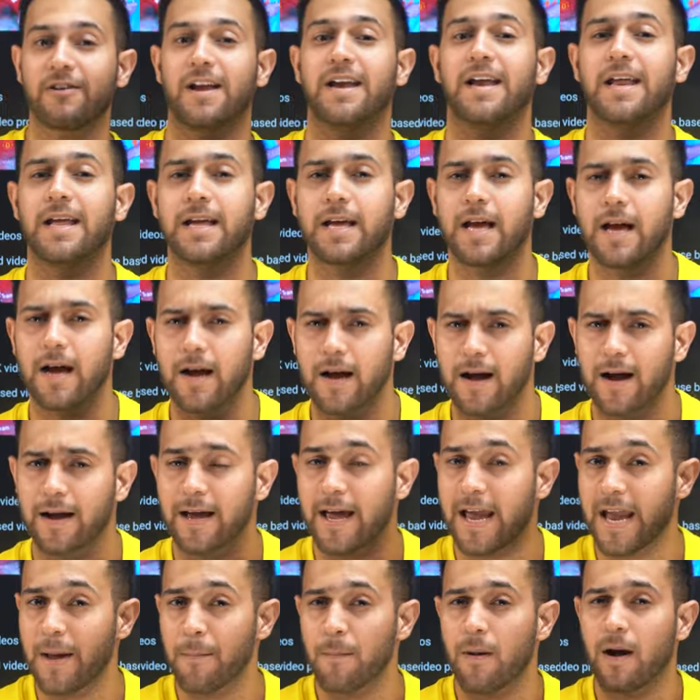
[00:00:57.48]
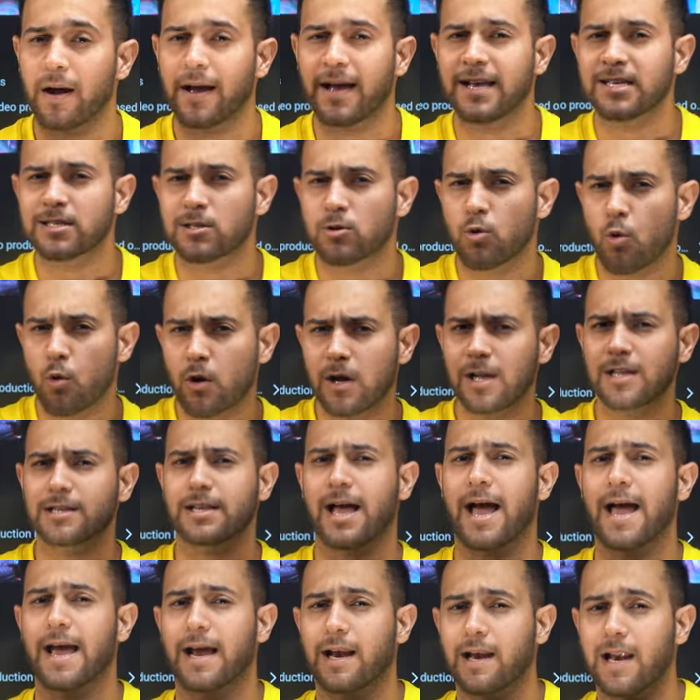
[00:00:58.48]
training game against local
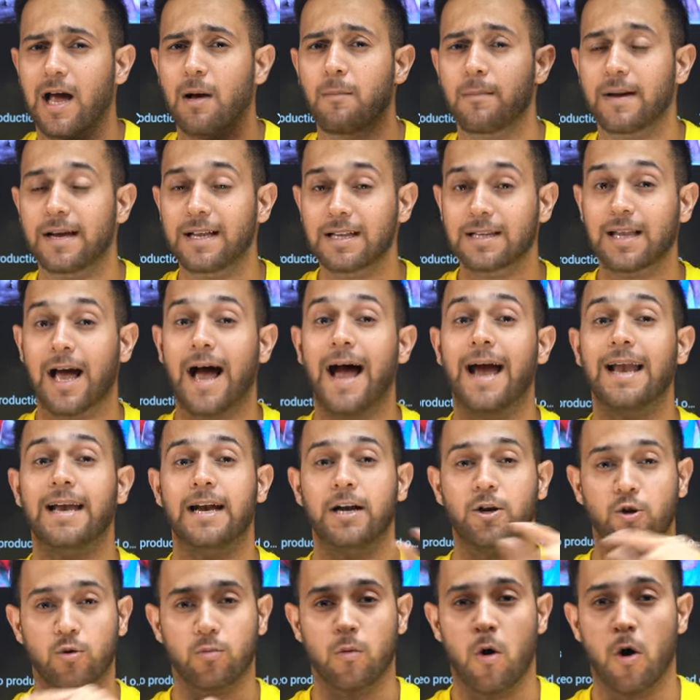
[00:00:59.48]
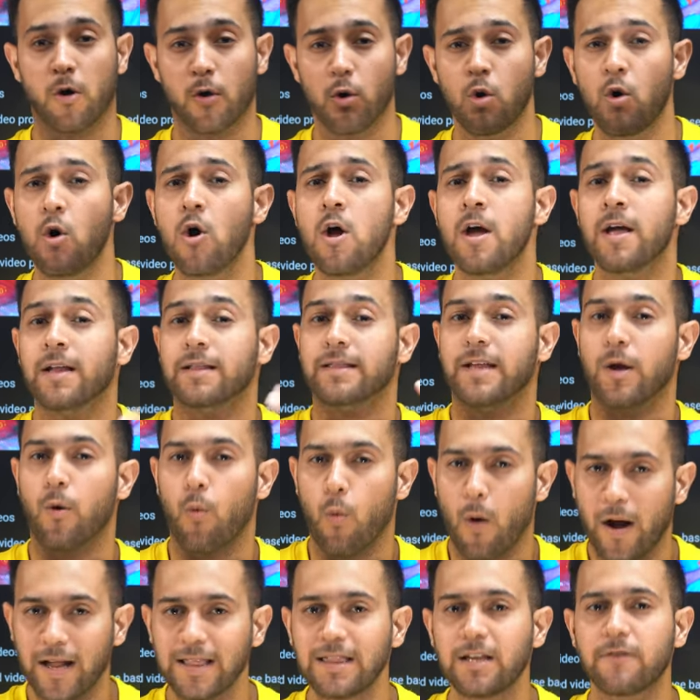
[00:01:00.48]
Thai club in Thailand tomorrow. They
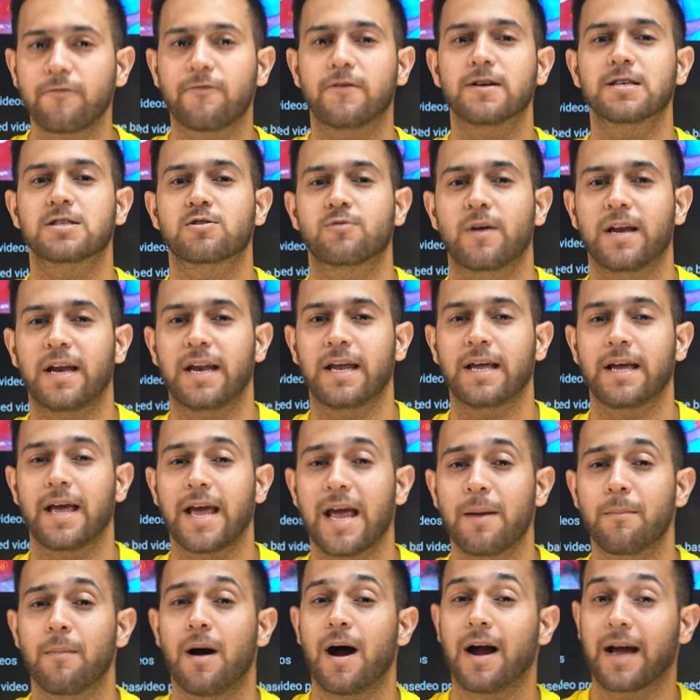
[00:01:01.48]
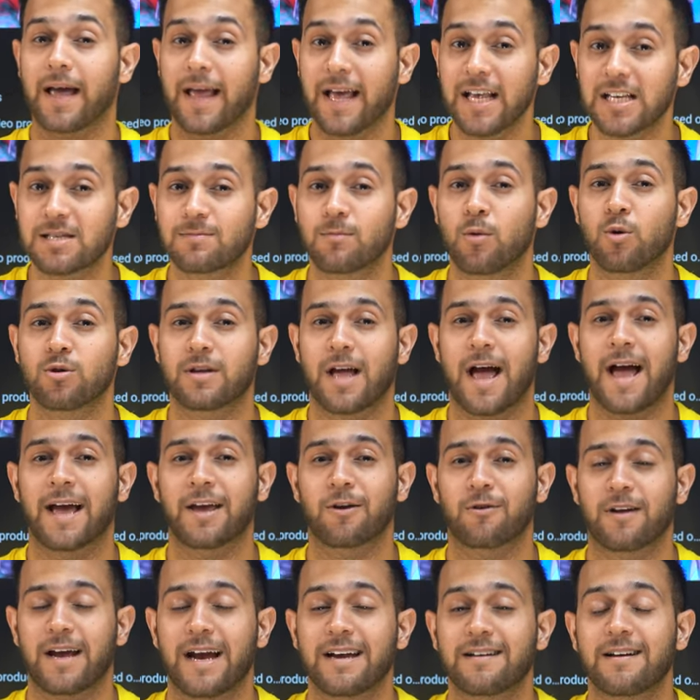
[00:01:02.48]
won the first training game against Muthang
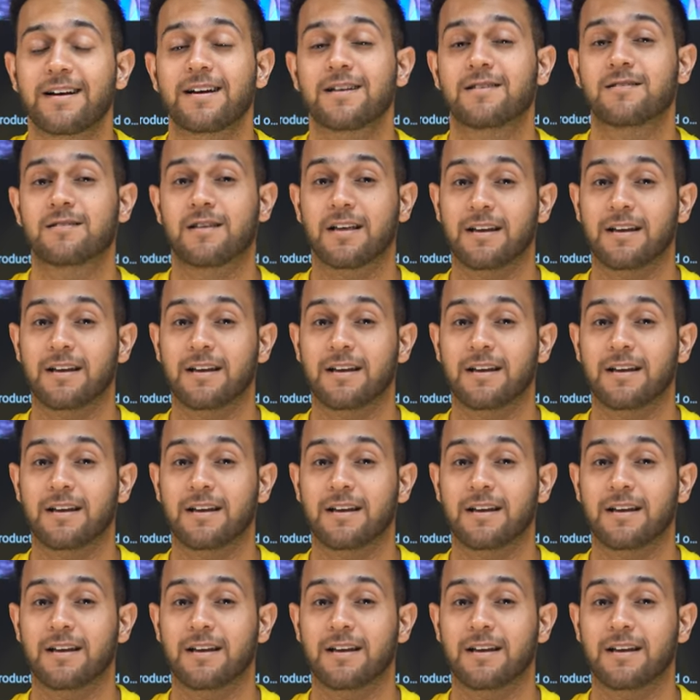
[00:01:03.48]
United